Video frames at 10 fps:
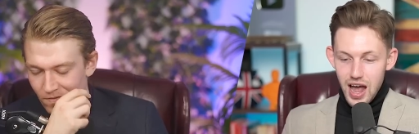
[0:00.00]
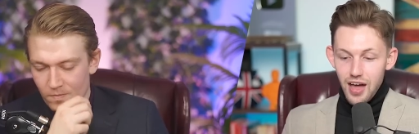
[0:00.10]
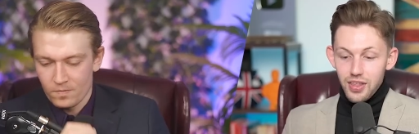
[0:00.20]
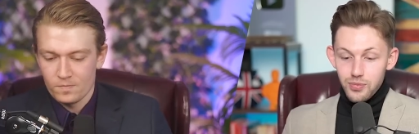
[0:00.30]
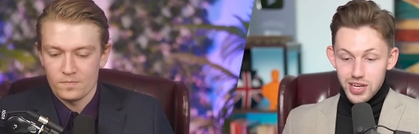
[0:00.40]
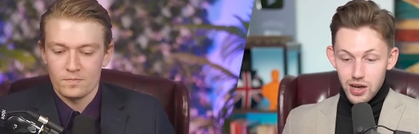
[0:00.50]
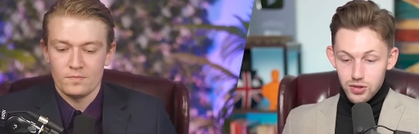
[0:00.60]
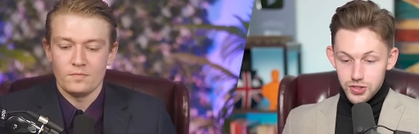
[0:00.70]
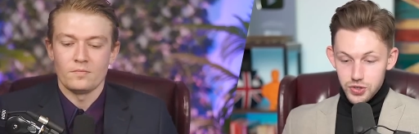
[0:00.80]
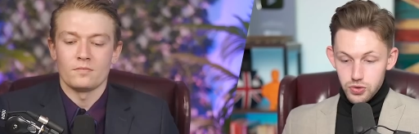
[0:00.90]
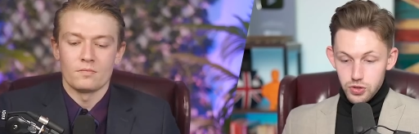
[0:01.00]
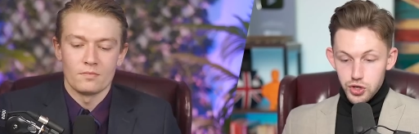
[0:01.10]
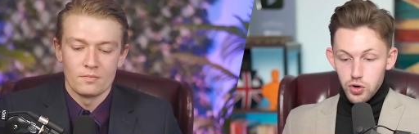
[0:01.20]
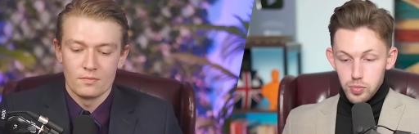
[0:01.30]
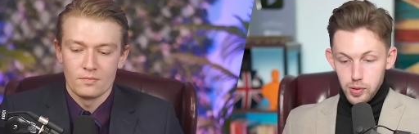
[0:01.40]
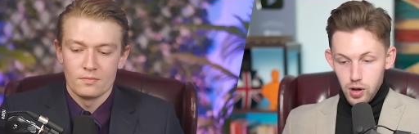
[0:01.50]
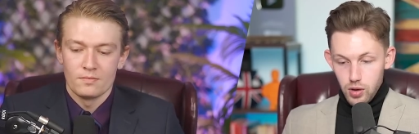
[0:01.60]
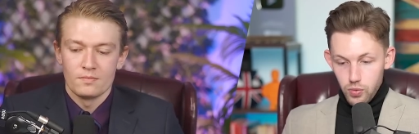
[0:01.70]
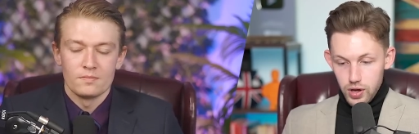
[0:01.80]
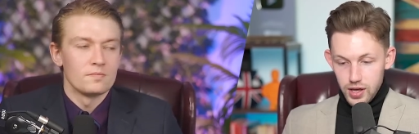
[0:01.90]
Speaker 1: And then we get onto the Joker plot,
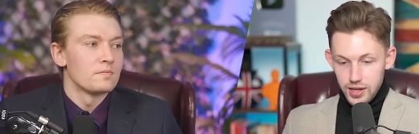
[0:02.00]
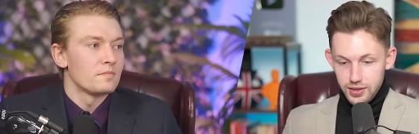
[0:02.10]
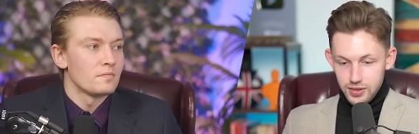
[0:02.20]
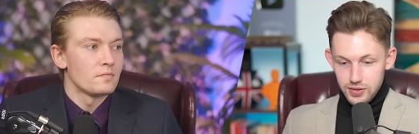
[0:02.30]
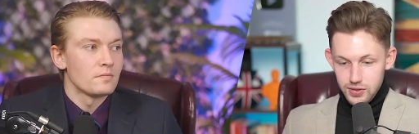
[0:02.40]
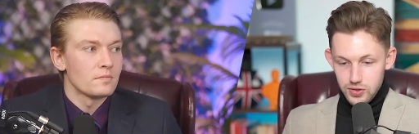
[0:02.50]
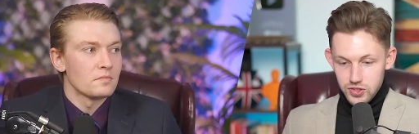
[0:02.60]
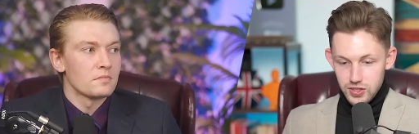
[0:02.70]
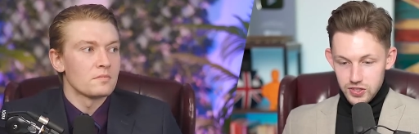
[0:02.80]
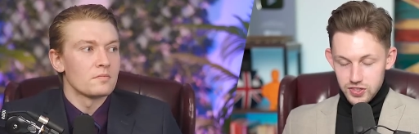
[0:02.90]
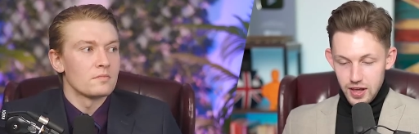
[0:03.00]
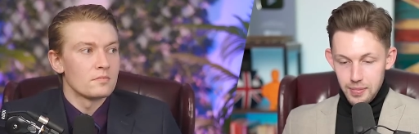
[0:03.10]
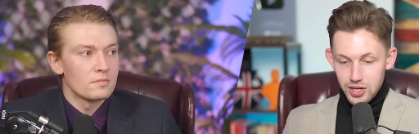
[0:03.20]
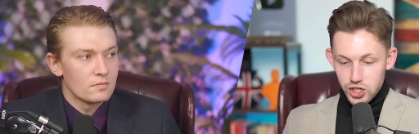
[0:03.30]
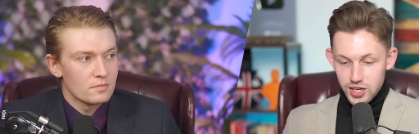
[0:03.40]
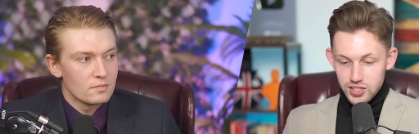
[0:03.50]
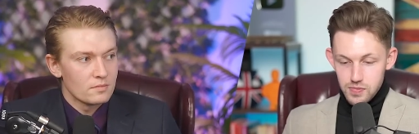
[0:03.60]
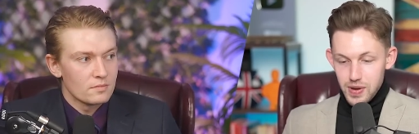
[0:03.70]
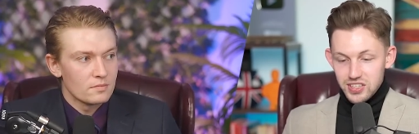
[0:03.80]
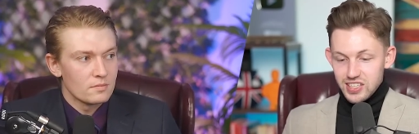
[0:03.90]
where you see this emaciated,
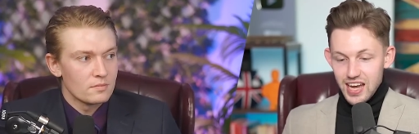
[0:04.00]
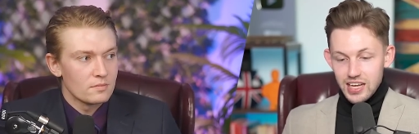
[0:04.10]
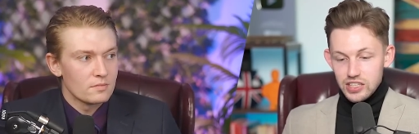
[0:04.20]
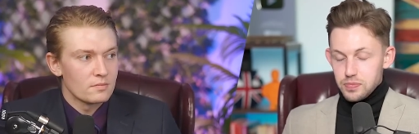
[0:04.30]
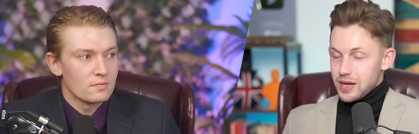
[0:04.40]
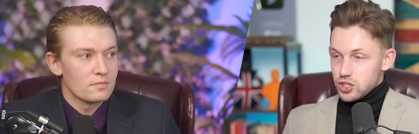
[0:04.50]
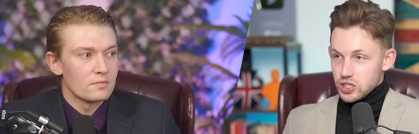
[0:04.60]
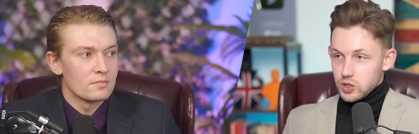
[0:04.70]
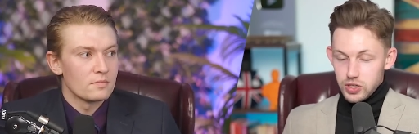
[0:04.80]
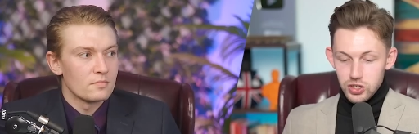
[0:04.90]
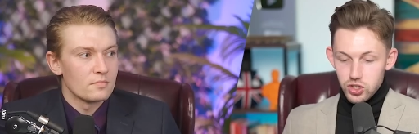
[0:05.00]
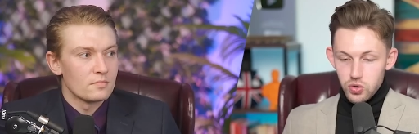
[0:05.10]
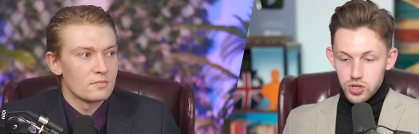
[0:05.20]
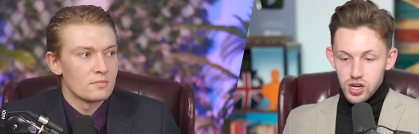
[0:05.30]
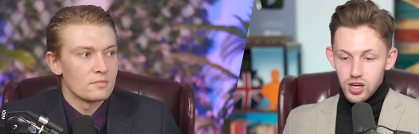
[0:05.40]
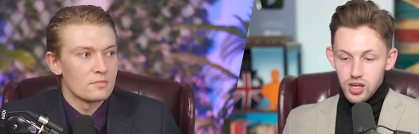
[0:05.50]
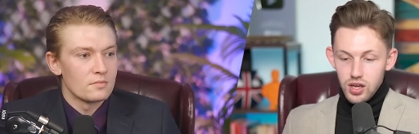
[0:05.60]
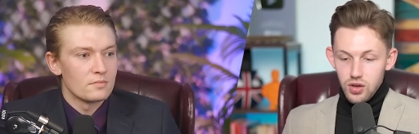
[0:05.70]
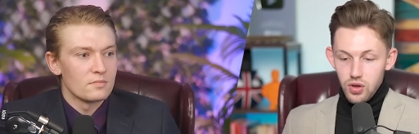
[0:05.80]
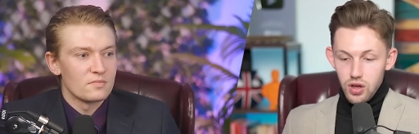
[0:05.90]
basically AIDS patient-looking Joker
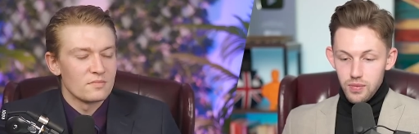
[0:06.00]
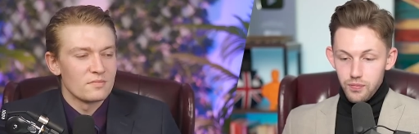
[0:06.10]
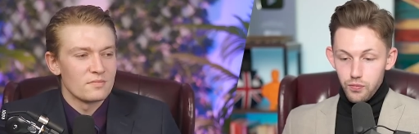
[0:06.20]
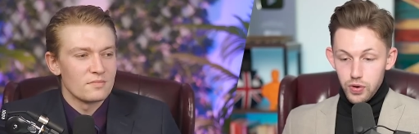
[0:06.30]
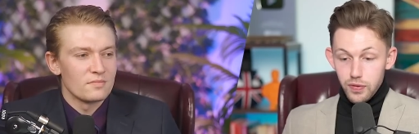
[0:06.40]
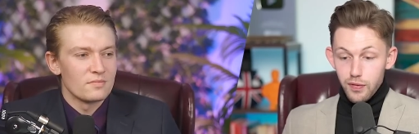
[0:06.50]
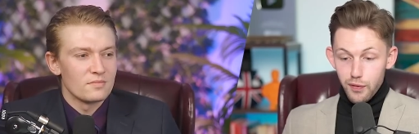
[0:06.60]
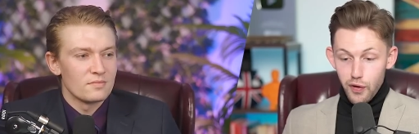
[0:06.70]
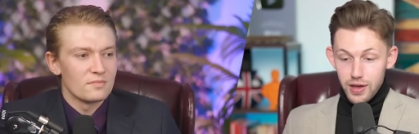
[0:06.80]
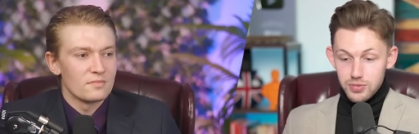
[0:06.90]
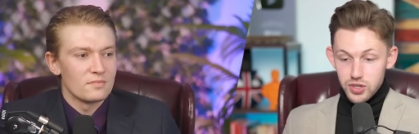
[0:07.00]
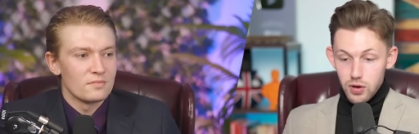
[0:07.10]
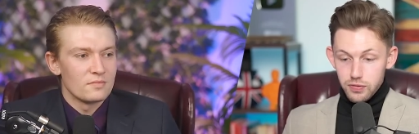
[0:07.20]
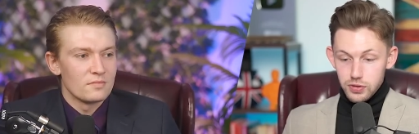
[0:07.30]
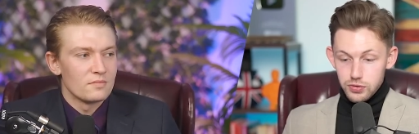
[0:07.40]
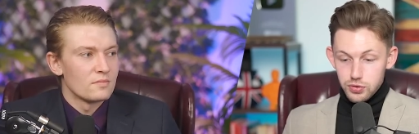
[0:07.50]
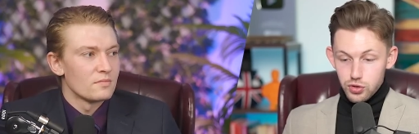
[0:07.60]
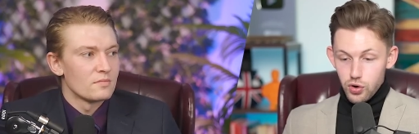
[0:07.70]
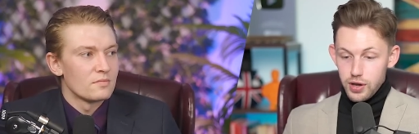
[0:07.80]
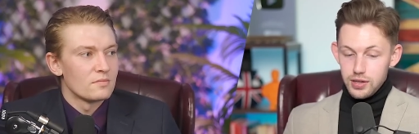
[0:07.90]
um, revivify himself and
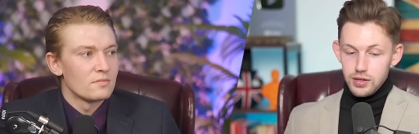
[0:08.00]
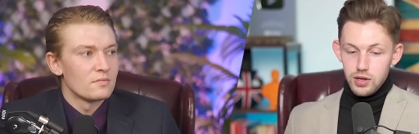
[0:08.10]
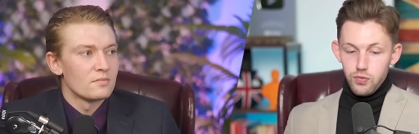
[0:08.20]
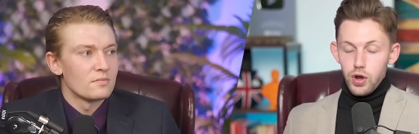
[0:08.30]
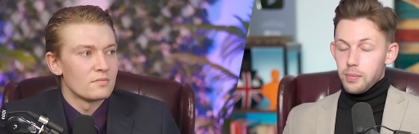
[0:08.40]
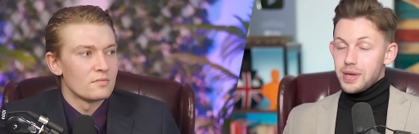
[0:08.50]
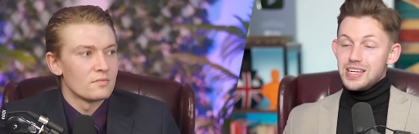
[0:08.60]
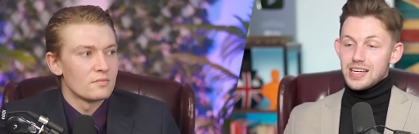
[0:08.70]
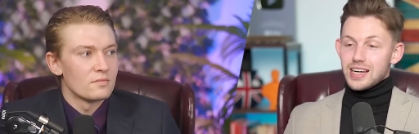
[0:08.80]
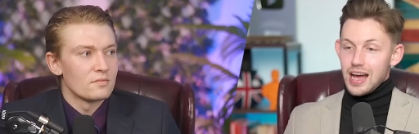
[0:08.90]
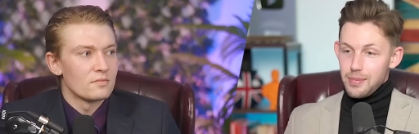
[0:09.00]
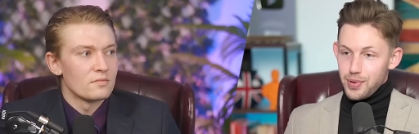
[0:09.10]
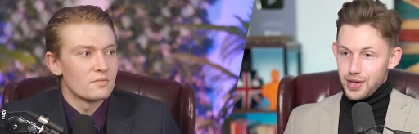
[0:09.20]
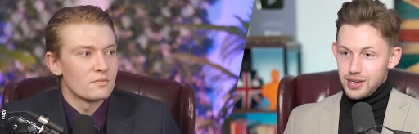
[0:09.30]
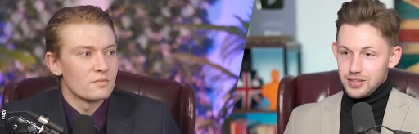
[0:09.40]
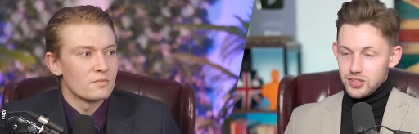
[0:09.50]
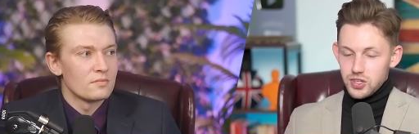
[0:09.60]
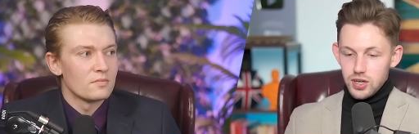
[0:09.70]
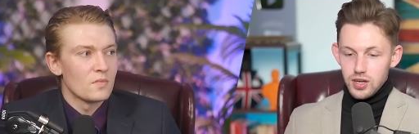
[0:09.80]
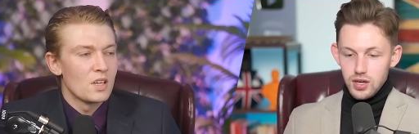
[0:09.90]
try and run a media campaign to